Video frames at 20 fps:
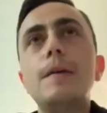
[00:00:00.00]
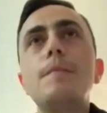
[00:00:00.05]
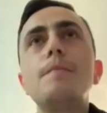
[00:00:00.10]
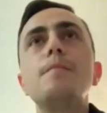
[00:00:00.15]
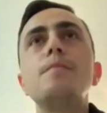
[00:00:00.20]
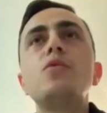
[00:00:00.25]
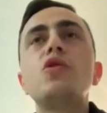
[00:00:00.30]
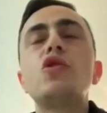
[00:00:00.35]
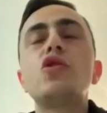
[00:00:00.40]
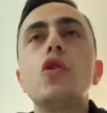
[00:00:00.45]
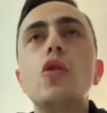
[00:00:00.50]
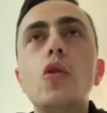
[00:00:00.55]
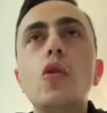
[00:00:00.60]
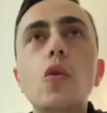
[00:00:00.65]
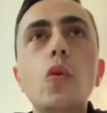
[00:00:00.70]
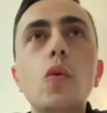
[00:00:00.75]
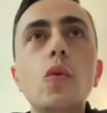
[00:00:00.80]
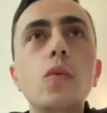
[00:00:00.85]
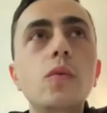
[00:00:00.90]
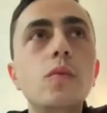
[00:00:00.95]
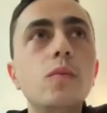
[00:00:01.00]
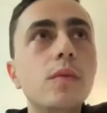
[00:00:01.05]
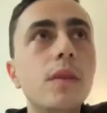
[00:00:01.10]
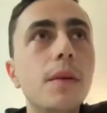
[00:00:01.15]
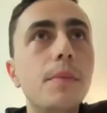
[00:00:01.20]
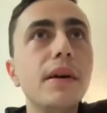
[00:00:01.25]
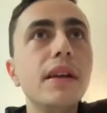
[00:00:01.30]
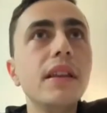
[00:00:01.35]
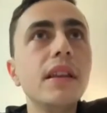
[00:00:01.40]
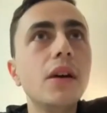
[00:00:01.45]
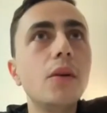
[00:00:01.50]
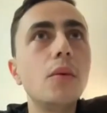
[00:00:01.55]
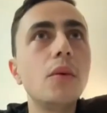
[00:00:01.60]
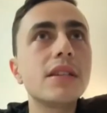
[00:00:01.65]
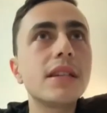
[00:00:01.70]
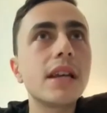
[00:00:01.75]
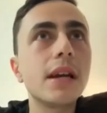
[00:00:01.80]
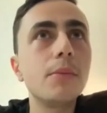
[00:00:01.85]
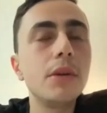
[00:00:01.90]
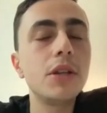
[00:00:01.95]
So depending on
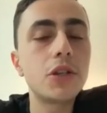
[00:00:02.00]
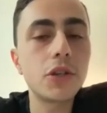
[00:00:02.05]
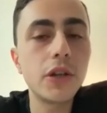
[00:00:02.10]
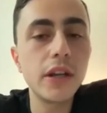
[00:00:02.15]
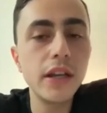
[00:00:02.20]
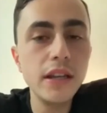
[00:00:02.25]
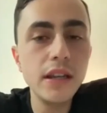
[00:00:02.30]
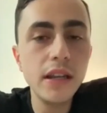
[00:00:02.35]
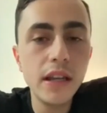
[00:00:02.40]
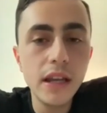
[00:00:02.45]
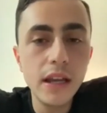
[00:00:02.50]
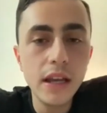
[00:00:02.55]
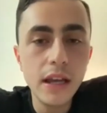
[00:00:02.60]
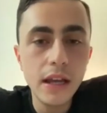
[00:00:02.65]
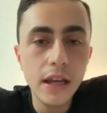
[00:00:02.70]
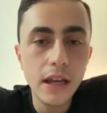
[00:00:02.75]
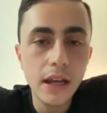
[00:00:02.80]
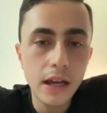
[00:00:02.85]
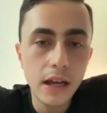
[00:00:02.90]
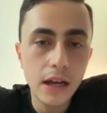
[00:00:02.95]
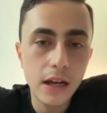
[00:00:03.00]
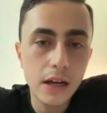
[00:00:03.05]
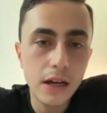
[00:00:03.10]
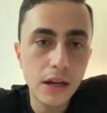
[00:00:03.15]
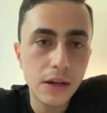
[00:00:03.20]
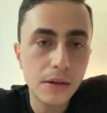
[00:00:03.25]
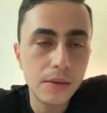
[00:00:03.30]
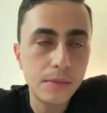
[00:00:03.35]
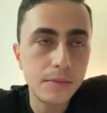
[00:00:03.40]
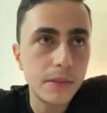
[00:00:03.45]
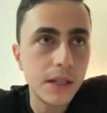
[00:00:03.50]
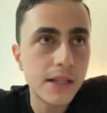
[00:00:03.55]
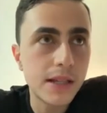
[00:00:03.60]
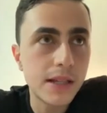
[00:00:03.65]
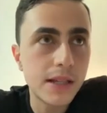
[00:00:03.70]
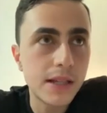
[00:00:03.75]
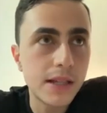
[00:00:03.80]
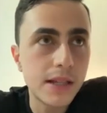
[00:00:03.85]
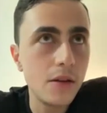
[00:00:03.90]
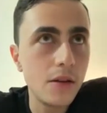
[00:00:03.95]
what time we train. Let's
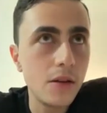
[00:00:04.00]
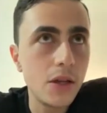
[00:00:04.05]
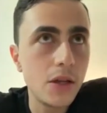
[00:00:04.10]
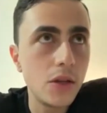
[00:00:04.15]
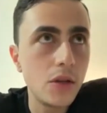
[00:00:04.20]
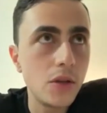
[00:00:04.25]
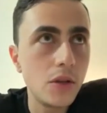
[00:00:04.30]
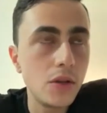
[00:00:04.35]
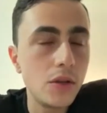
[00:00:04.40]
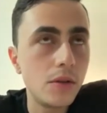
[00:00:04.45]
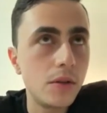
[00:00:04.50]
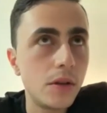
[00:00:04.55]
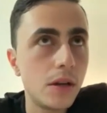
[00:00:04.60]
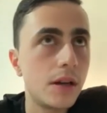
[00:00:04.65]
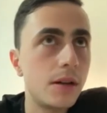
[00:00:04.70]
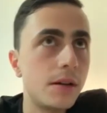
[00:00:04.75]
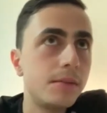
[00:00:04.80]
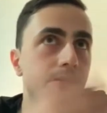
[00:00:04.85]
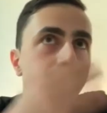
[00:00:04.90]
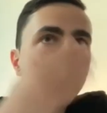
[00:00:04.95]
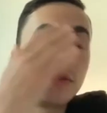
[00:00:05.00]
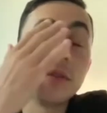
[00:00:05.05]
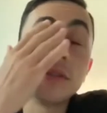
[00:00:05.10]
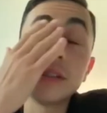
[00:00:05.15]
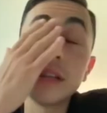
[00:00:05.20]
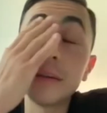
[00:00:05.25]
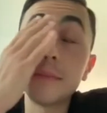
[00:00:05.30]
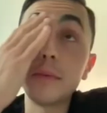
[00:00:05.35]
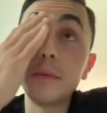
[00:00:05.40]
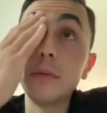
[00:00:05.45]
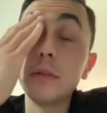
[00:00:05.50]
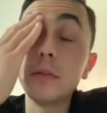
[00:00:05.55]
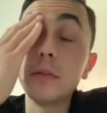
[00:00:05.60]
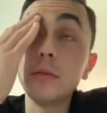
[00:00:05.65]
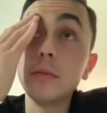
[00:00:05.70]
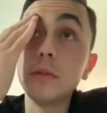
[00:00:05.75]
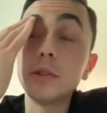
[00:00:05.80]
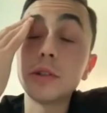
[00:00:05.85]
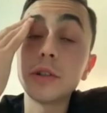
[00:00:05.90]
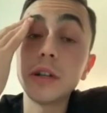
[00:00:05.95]
say, for example,
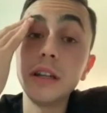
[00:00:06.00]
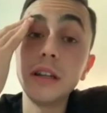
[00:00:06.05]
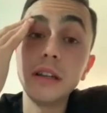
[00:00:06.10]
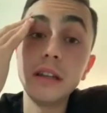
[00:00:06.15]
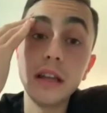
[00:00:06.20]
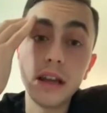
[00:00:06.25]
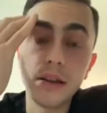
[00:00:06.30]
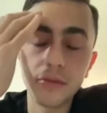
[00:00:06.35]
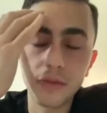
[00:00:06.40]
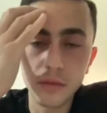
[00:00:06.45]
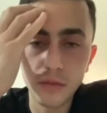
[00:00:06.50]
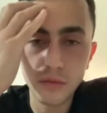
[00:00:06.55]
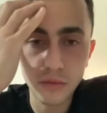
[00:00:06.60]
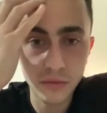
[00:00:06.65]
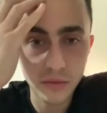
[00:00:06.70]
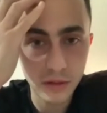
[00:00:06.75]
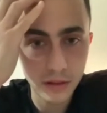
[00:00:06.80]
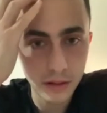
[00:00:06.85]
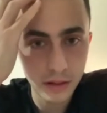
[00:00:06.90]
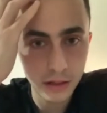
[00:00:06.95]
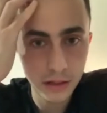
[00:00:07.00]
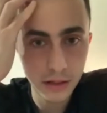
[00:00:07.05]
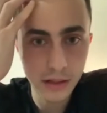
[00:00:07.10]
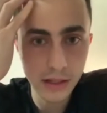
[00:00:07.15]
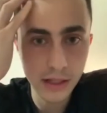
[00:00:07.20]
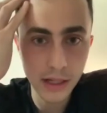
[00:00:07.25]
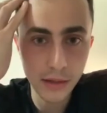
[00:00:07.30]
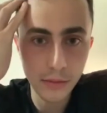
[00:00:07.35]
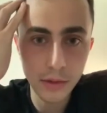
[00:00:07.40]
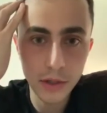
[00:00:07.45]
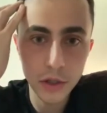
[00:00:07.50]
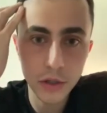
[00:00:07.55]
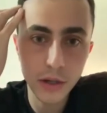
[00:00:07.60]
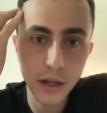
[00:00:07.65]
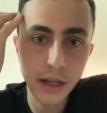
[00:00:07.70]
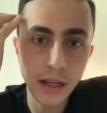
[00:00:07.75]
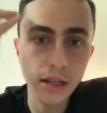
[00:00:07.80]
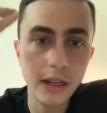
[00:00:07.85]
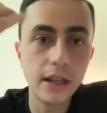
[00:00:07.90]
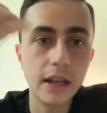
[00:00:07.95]
we'll train in the afternoon. Let's say we
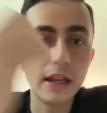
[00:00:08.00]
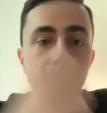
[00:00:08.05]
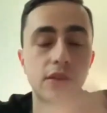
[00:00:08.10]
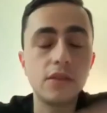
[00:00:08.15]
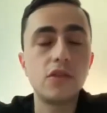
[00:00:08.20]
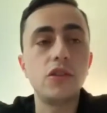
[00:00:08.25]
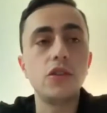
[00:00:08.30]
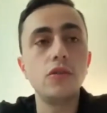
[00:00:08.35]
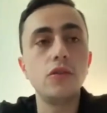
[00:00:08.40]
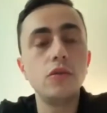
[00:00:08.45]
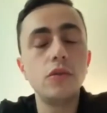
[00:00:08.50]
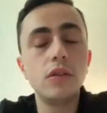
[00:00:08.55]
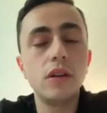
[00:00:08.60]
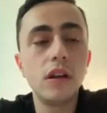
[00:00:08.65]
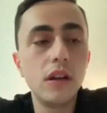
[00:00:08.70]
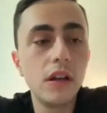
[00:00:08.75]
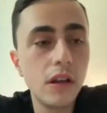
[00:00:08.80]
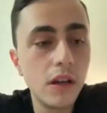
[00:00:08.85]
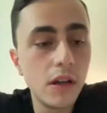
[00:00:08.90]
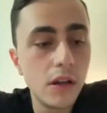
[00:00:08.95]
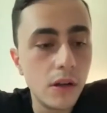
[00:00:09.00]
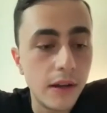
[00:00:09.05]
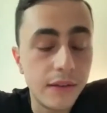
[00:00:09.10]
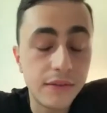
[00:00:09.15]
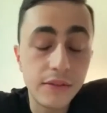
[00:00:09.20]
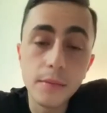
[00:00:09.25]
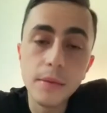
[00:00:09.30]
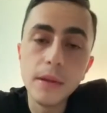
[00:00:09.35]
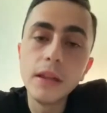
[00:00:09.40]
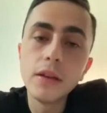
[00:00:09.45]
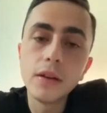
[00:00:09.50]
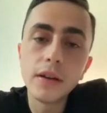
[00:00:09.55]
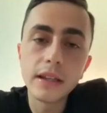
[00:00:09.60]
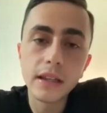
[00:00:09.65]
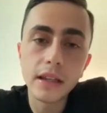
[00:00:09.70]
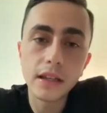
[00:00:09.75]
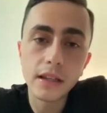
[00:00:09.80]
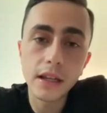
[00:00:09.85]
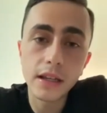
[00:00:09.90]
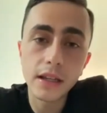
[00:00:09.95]
train at 2, we have to be there at
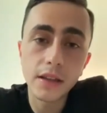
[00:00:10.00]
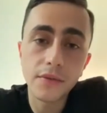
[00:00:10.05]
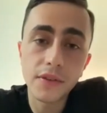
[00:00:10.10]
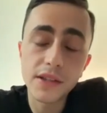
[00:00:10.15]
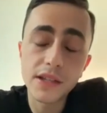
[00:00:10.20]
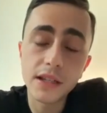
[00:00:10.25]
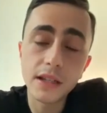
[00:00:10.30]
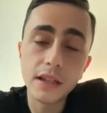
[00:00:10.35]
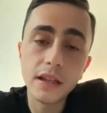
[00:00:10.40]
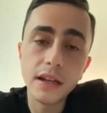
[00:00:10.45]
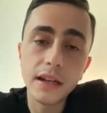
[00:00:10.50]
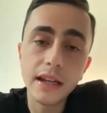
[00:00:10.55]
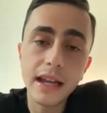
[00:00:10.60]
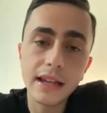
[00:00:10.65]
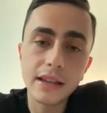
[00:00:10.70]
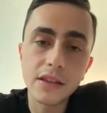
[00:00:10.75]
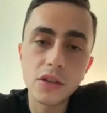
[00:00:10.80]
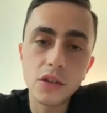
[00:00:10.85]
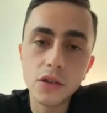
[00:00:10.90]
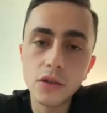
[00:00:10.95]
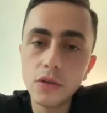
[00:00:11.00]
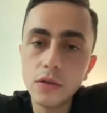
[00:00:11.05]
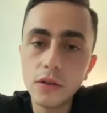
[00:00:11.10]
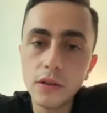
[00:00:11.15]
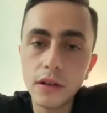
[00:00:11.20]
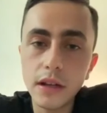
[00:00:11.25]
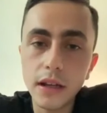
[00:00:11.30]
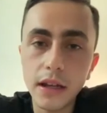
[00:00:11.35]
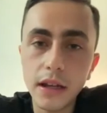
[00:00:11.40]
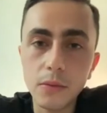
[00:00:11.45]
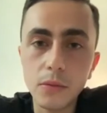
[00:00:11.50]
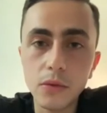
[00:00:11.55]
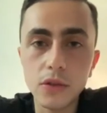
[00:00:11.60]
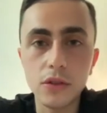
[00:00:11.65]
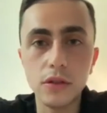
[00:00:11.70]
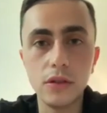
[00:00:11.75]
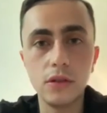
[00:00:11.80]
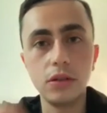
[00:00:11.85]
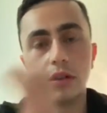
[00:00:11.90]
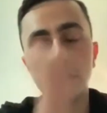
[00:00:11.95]
the facility at 2, and
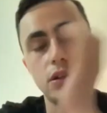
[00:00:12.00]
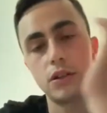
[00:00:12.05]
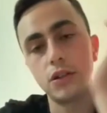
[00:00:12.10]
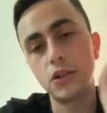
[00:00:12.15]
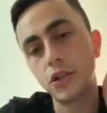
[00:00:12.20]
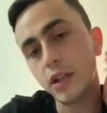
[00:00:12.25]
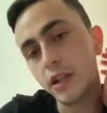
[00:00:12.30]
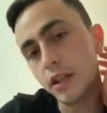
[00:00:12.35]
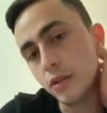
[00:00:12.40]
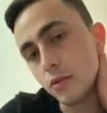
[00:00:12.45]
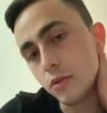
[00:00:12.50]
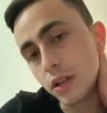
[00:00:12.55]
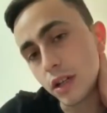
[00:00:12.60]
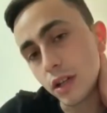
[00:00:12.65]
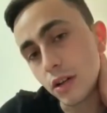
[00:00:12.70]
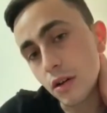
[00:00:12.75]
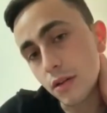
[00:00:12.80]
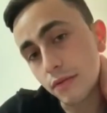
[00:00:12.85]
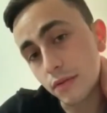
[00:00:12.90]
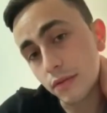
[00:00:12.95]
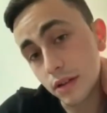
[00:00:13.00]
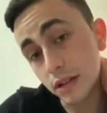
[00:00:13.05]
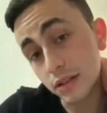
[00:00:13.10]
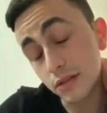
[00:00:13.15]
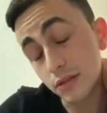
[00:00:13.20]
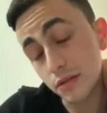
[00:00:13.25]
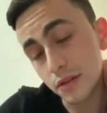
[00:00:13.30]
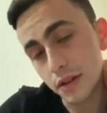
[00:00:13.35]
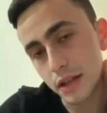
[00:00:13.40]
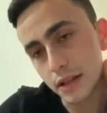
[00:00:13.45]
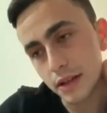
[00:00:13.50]
we'll, training will kick off around 3.